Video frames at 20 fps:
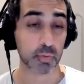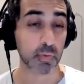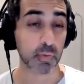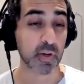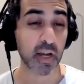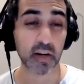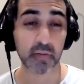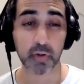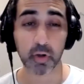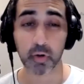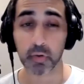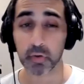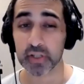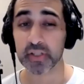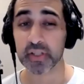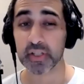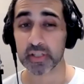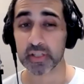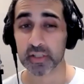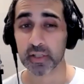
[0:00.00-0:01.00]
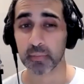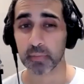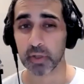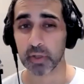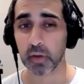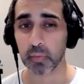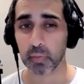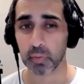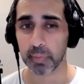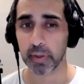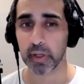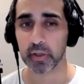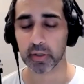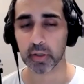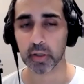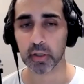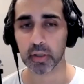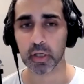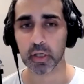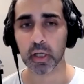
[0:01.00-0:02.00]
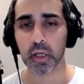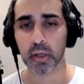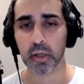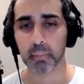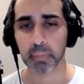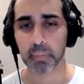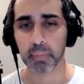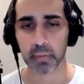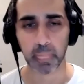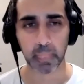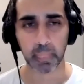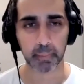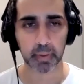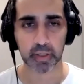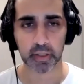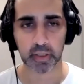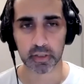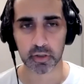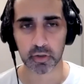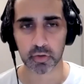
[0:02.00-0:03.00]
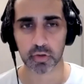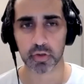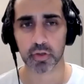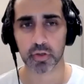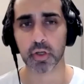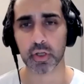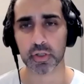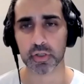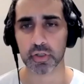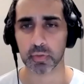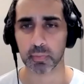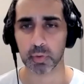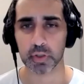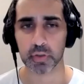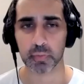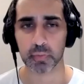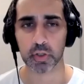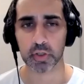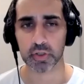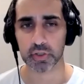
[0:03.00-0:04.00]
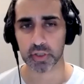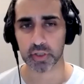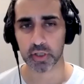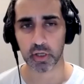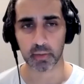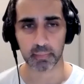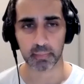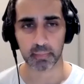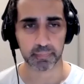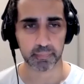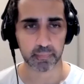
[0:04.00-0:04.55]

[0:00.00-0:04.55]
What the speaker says: We've kind of already seen some of that with Polygon, but I'd like your thoughts on what is to come.